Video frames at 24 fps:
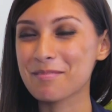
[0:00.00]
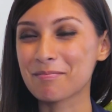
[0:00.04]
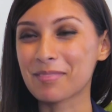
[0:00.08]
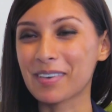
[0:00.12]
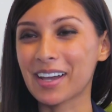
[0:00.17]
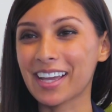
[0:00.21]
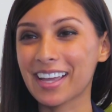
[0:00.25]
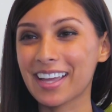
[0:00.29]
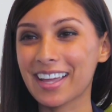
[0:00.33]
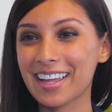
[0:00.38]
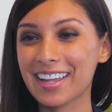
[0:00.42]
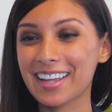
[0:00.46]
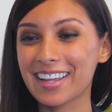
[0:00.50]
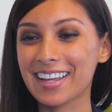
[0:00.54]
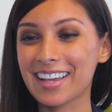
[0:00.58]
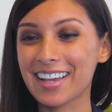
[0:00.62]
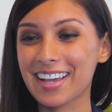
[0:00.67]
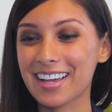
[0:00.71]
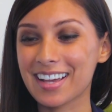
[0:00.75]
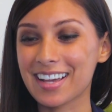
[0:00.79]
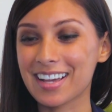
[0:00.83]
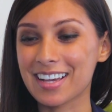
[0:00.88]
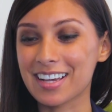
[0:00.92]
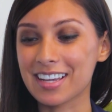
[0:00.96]
My
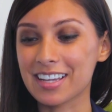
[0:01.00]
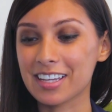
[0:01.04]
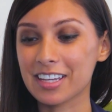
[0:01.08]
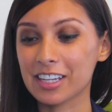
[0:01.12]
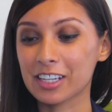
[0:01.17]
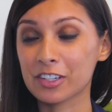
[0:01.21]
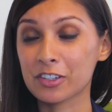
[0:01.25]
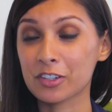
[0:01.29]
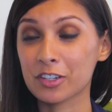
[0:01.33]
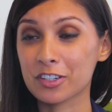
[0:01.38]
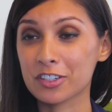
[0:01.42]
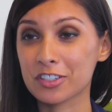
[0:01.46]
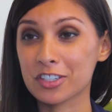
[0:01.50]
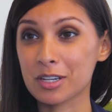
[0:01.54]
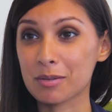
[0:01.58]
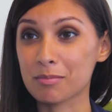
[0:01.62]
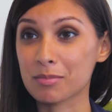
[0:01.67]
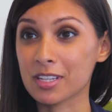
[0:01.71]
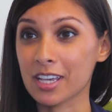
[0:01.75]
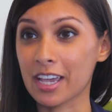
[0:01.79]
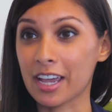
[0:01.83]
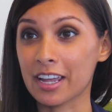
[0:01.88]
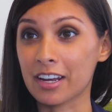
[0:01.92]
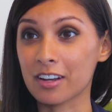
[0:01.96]
uh,
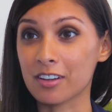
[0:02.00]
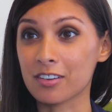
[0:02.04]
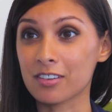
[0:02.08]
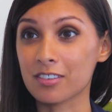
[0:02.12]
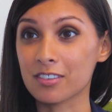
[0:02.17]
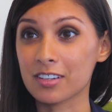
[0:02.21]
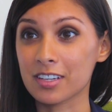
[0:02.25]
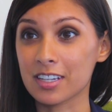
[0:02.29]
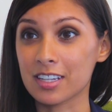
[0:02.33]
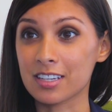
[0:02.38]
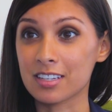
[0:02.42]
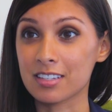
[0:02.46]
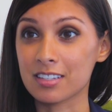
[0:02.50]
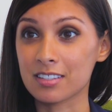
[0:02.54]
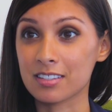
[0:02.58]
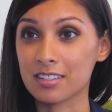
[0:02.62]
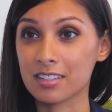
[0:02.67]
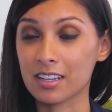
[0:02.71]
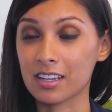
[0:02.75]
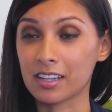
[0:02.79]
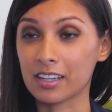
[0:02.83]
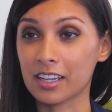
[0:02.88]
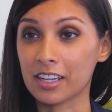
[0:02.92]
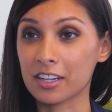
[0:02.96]
internship title
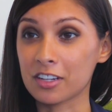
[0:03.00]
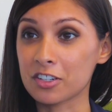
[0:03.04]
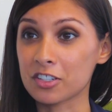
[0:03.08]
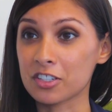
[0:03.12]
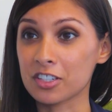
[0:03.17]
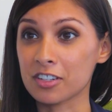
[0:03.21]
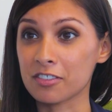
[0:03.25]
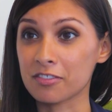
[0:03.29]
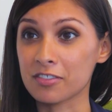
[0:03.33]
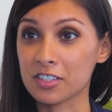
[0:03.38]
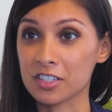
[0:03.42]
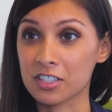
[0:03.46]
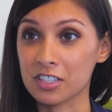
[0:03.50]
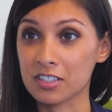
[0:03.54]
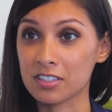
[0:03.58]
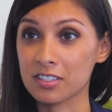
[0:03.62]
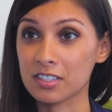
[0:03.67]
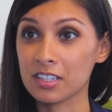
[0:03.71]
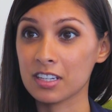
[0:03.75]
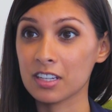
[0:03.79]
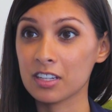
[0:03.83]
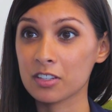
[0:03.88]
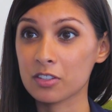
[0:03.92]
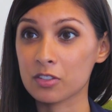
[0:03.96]
is uh, energy
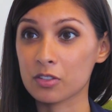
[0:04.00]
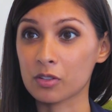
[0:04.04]
efficiency,